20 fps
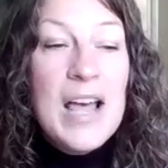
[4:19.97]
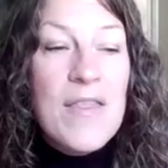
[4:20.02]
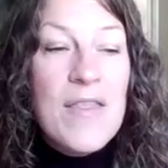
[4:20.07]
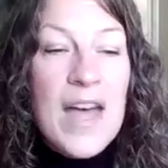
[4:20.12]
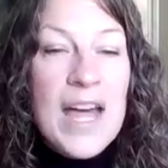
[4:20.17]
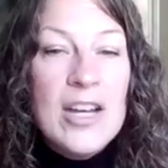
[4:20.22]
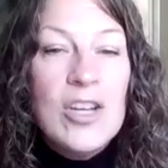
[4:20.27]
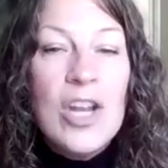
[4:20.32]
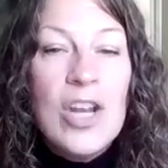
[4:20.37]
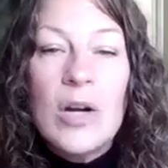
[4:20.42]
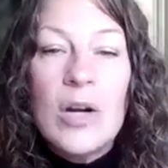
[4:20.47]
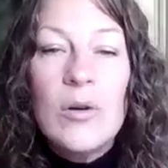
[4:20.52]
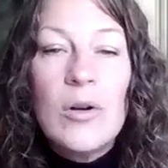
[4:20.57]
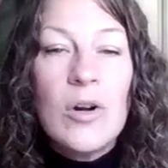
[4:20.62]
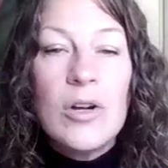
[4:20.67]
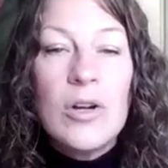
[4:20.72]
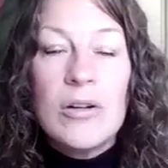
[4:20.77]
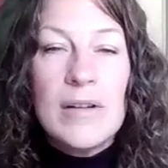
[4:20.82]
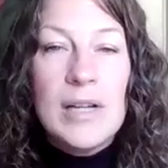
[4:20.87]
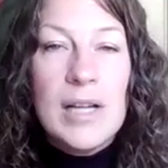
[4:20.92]
They're no
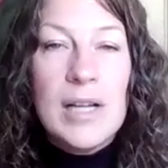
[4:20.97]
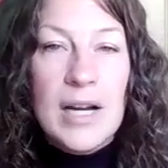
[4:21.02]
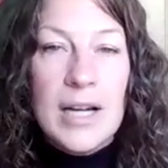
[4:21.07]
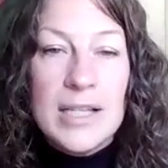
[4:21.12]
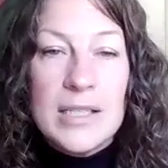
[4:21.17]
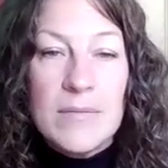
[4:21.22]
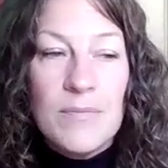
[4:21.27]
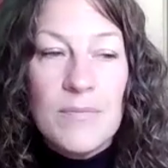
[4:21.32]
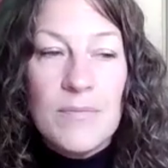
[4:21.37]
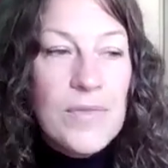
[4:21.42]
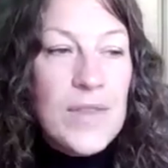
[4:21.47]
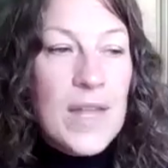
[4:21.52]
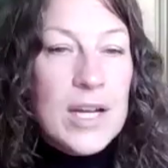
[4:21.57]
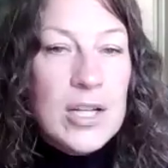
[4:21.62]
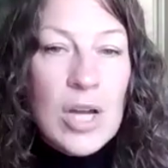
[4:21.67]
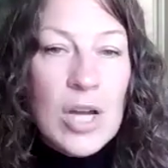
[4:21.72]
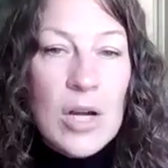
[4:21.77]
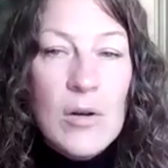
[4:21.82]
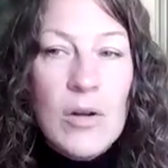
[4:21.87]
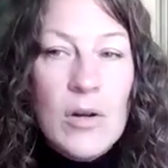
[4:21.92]
longer aligned.
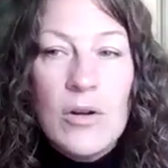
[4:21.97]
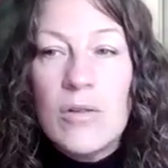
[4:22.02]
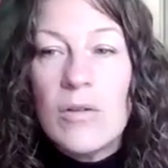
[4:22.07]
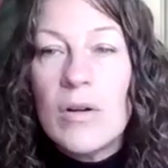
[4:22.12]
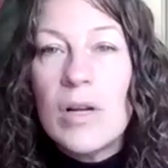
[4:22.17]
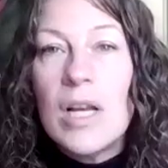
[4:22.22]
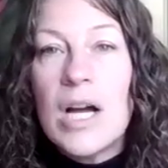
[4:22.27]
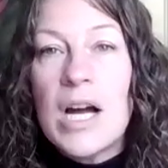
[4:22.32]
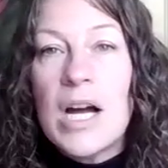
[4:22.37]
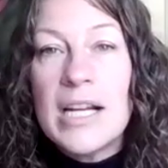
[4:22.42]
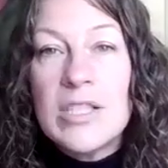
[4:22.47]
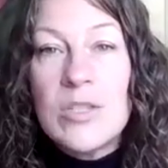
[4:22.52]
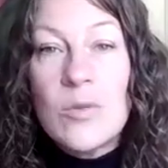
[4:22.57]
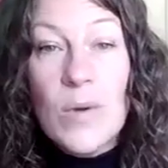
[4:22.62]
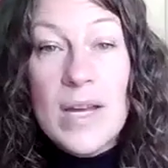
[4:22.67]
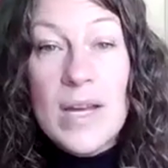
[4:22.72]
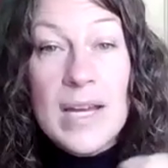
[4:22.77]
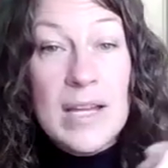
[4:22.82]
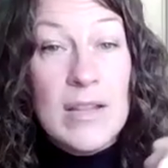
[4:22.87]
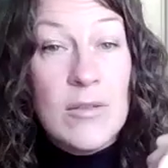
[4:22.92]
They're no longer
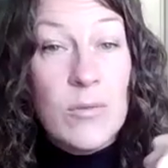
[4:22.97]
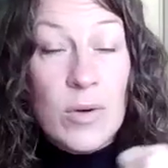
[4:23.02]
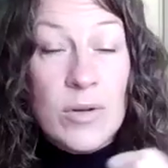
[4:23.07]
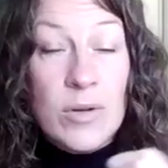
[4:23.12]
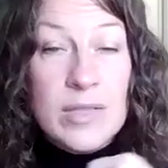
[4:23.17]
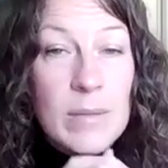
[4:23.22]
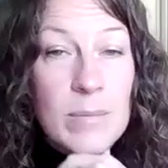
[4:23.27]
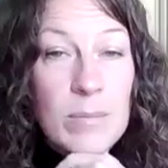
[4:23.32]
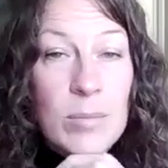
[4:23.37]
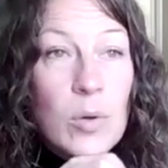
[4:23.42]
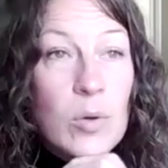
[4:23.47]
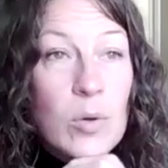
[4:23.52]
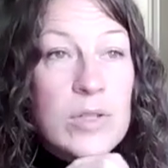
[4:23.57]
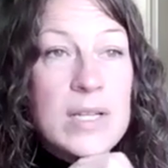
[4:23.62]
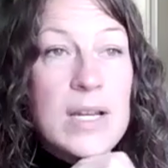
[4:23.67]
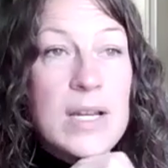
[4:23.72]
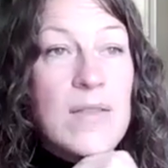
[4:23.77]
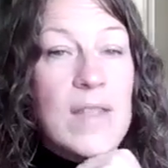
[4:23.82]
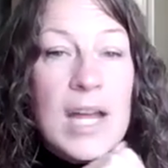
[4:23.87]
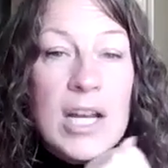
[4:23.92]
aligned with what's
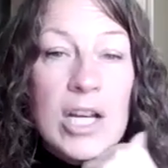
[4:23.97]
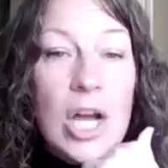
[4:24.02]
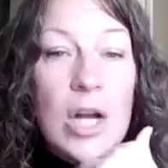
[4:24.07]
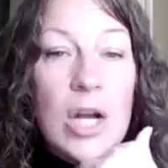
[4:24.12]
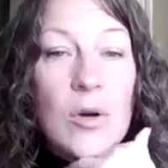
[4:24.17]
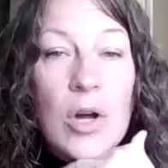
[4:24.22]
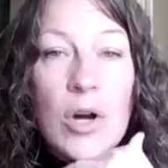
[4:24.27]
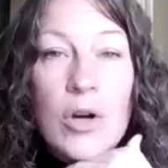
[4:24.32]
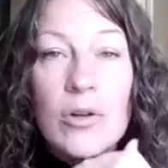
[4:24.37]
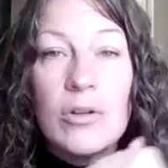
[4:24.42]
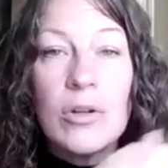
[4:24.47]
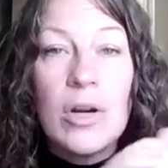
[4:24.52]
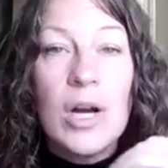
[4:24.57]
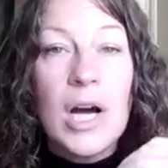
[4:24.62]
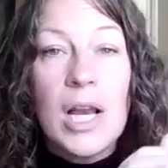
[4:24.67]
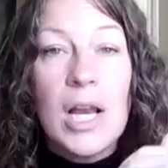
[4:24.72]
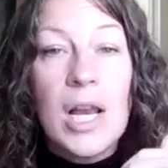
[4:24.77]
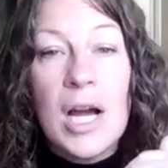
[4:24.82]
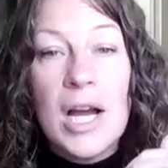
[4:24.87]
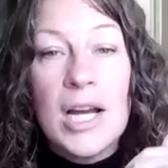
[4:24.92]
important. They're no
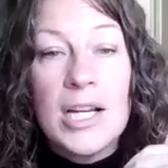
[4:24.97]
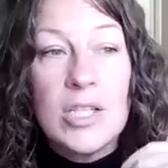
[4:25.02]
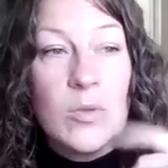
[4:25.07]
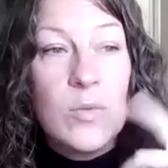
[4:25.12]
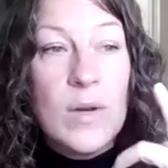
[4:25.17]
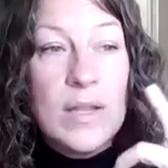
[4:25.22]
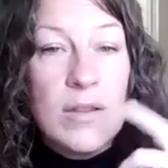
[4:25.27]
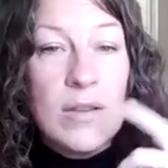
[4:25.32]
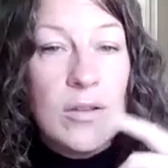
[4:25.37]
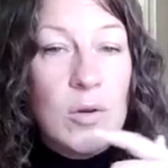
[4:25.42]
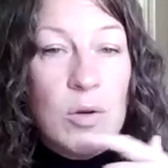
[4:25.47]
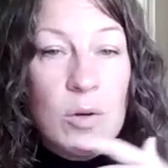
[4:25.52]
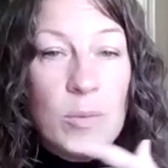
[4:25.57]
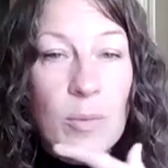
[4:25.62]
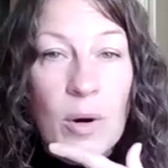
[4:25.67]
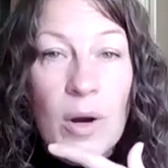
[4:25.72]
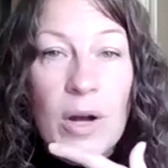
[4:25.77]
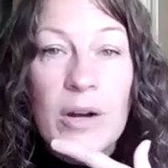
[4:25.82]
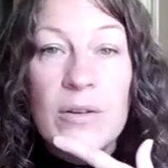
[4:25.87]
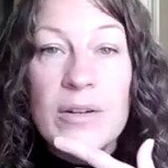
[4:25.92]
longer aligned with your
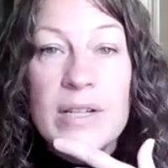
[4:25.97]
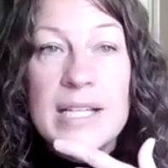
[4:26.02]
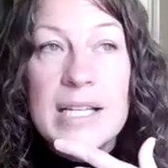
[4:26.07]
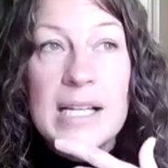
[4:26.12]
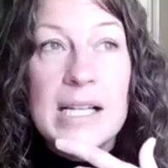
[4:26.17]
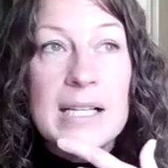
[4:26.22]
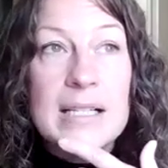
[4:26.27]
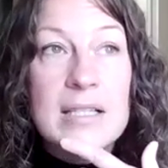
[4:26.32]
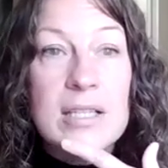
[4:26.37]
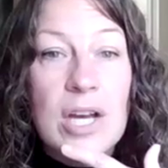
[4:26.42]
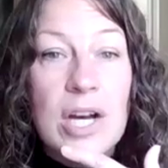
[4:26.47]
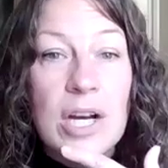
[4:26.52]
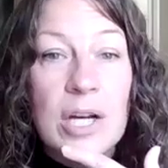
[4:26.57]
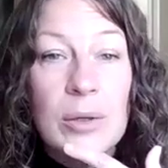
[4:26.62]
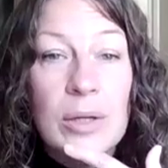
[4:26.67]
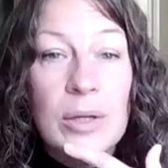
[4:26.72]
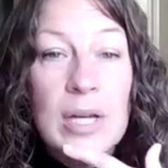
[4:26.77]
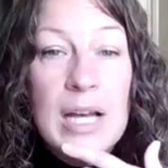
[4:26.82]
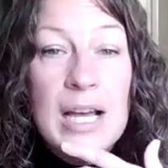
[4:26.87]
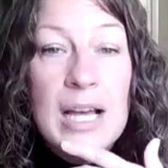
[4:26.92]
priorities.
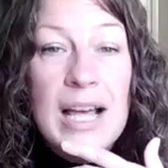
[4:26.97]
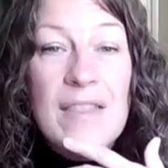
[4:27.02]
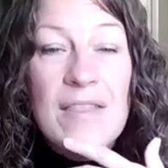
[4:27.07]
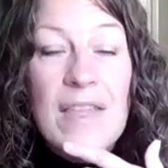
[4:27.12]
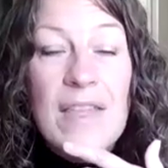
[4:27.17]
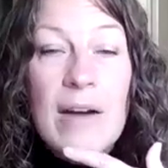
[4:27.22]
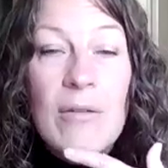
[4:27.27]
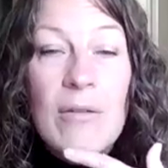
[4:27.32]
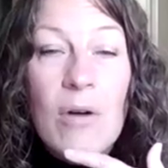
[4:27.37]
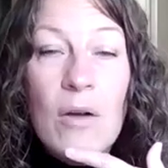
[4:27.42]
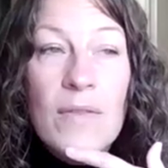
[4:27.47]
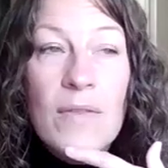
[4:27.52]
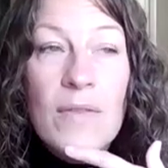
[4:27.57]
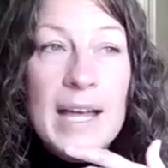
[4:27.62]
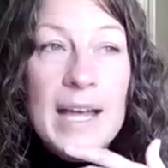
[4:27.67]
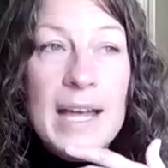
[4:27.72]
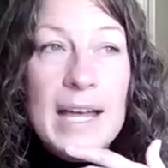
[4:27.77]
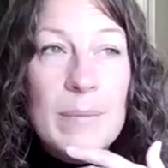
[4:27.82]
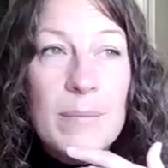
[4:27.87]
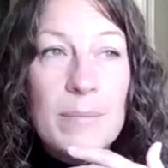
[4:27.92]
So they're
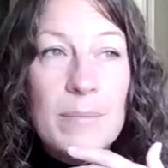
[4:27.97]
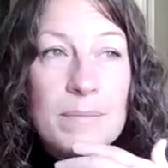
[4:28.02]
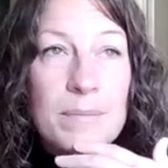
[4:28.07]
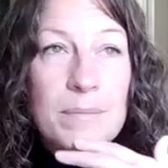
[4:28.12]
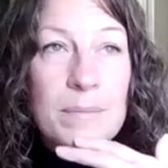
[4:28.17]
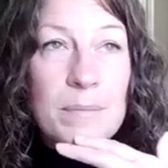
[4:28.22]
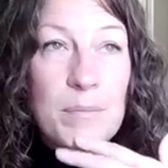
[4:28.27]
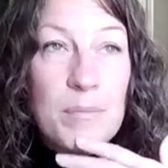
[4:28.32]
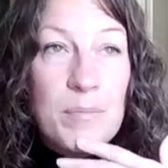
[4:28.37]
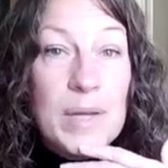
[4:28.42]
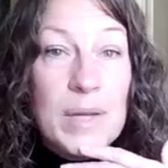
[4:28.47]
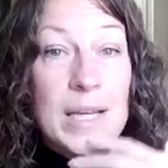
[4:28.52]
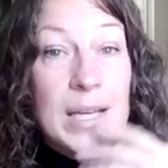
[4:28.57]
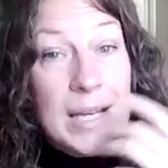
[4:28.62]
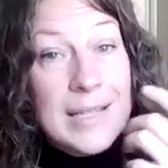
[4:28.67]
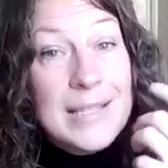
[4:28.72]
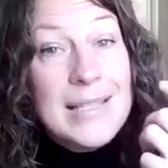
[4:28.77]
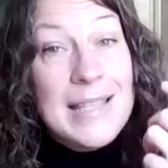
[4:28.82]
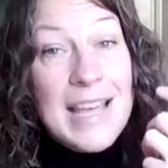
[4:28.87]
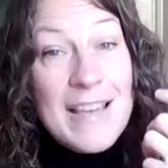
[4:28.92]
on there
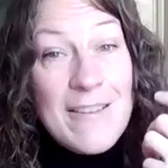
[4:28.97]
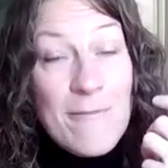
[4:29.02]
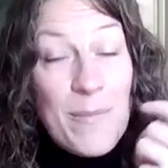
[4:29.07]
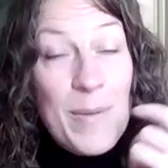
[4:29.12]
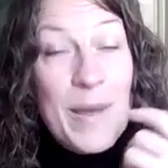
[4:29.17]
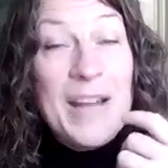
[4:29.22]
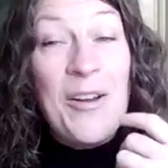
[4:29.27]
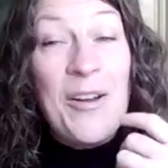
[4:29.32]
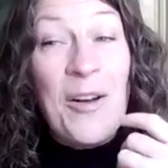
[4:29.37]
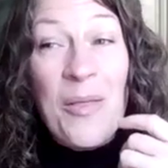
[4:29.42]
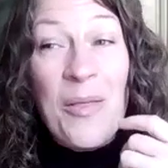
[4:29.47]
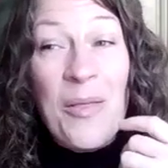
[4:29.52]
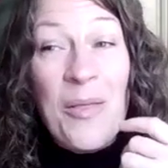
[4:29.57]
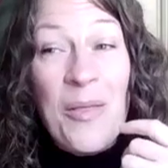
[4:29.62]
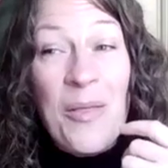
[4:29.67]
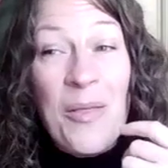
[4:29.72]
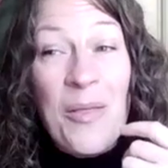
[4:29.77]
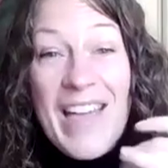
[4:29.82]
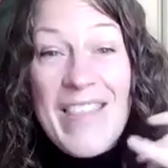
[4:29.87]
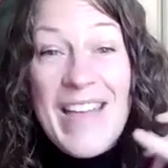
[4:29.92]
because they've been on
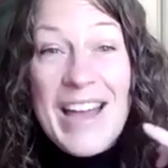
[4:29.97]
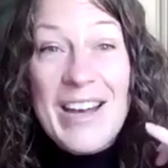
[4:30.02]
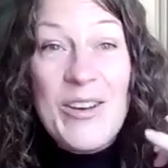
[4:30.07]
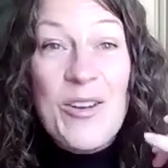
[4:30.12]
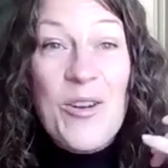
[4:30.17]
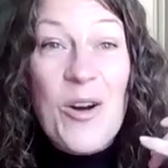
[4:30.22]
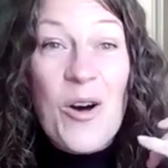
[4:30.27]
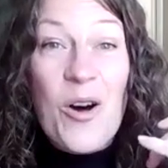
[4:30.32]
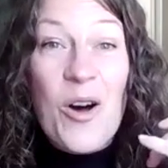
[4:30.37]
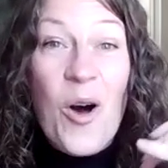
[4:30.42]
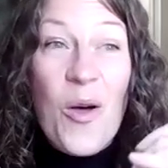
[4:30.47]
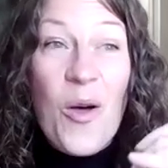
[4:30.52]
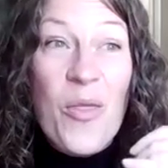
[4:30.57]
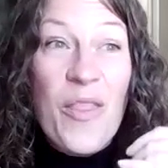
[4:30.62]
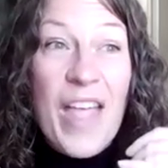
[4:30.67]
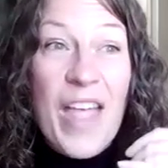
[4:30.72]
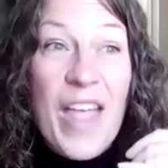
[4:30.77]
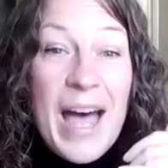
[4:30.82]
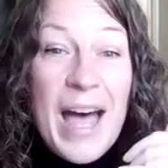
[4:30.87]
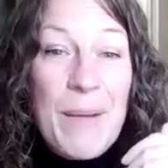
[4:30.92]
there. They're not
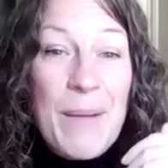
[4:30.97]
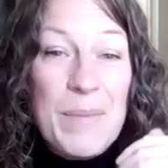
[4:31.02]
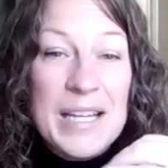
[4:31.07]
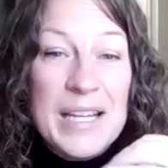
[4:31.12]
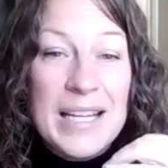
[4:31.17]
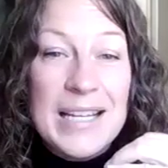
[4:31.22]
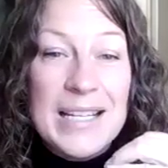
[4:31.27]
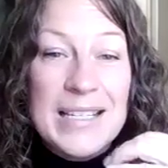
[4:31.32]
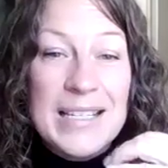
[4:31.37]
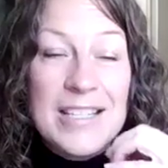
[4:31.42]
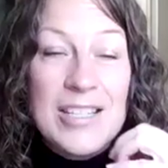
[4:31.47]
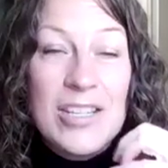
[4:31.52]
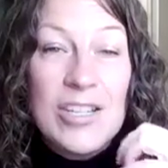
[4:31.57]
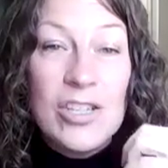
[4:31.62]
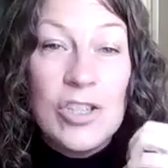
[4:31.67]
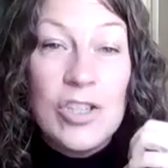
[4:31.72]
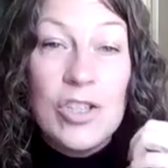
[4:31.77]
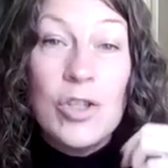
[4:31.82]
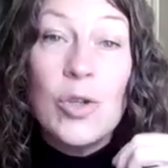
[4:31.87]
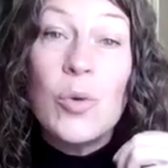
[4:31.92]
on there because
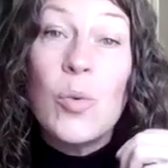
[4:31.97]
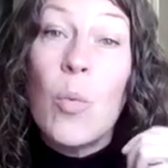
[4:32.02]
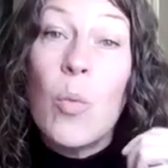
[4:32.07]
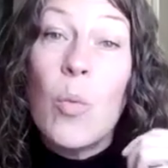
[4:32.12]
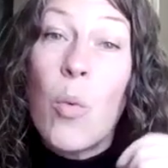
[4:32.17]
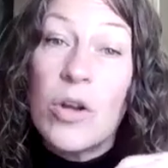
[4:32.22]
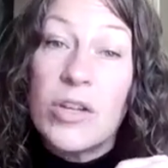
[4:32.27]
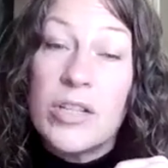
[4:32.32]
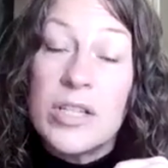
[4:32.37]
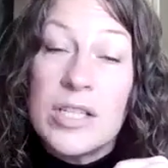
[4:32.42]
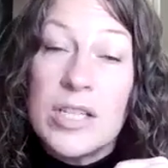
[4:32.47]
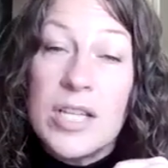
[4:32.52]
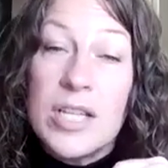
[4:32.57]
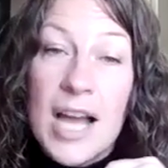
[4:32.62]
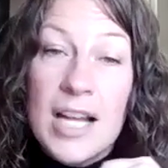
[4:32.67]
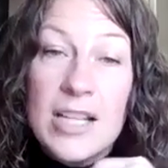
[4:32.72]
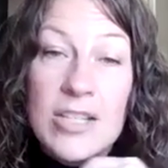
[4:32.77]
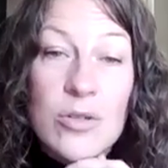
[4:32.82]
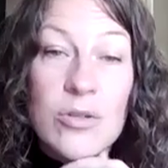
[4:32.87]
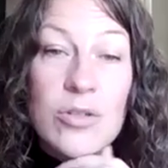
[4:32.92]
you
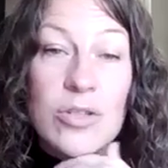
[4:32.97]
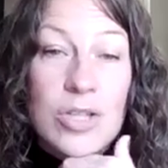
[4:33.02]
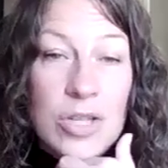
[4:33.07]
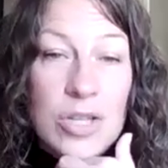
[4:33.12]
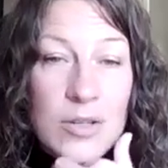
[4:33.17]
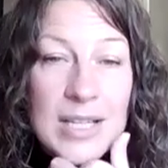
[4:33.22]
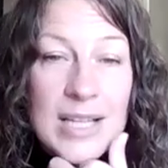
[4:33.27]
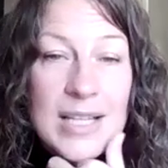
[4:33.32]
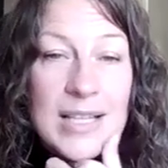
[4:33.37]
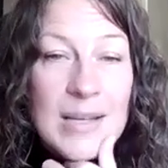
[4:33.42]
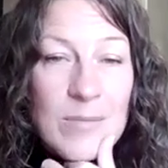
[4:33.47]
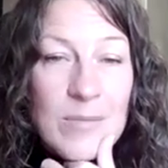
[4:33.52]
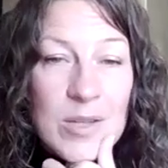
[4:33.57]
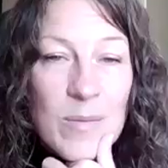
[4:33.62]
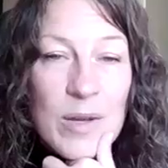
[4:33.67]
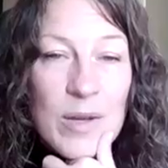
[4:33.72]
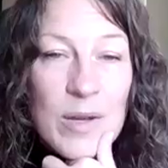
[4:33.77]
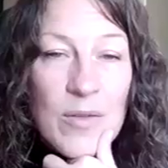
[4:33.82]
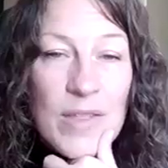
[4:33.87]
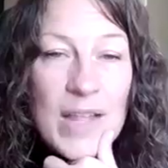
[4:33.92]
want and you're choosing them
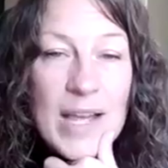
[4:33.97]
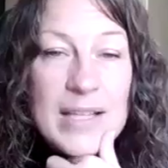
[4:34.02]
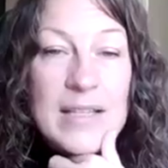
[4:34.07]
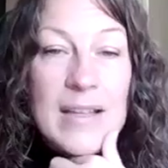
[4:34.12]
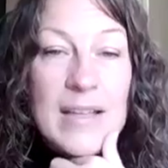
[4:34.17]
to be on there.